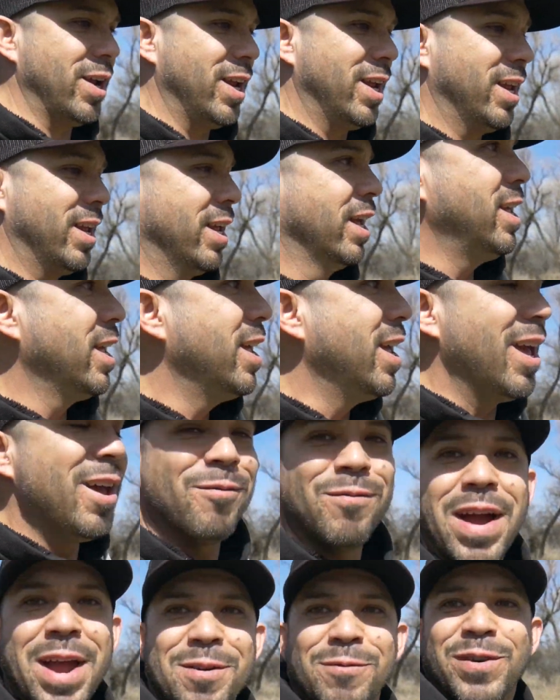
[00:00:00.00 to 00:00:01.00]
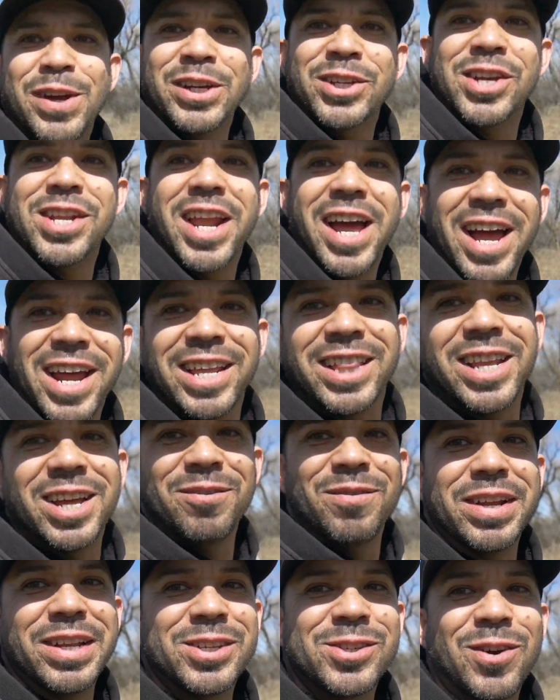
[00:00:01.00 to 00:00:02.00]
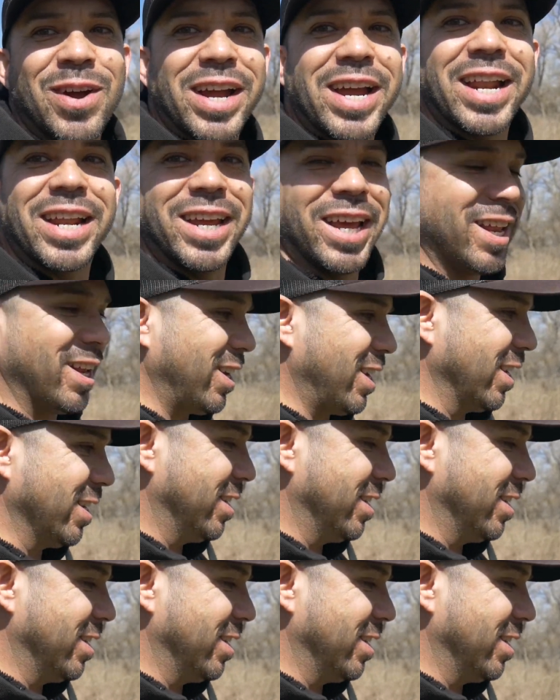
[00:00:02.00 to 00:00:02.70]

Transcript: If I ain't fishing, I ain't living, so I got to get it.